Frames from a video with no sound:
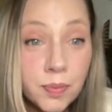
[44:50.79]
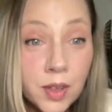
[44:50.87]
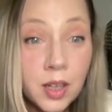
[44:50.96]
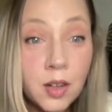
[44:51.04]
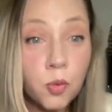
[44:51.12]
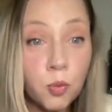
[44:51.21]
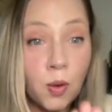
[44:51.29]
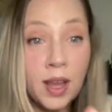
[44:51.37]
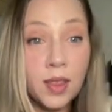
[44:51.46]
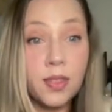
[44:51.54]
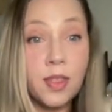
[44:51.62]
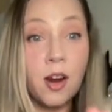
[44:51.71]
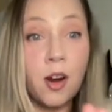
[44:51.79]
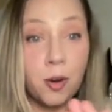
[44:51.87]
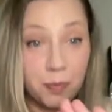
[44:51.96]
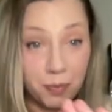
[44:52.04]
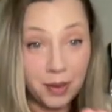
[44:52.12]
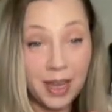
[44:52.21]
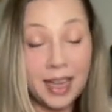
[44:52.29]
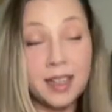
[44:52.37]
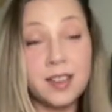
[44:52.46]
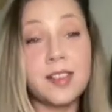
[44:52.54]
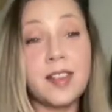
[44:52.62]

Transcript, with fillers: What? They're plain as